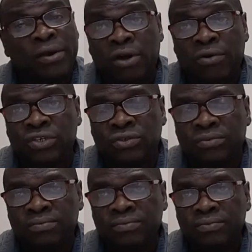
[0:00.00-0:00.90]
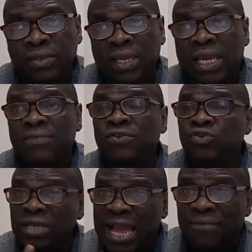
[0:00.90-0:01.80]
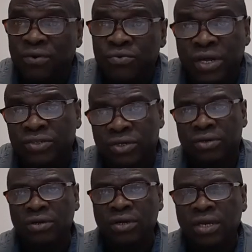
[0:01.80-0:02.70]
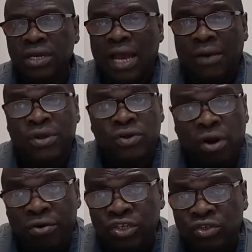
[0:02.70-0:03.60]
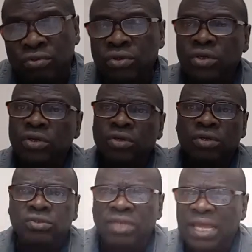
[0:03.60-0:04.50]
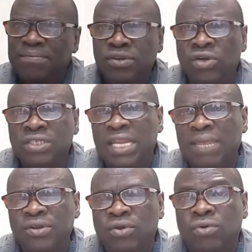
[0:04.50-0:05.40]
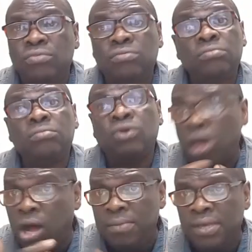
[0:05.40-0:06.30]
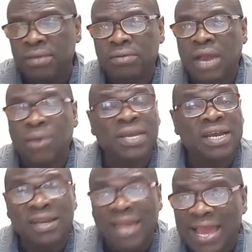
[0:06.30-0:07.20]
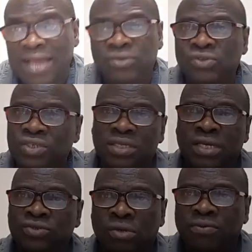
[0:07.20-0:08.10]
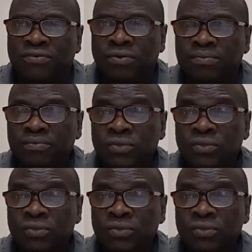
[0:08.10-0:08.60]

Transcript: I encourage you. If you don't have a realtor, I will encourage you to let me know. Just let me know. Call me. I'll be glad to sit and talk with you.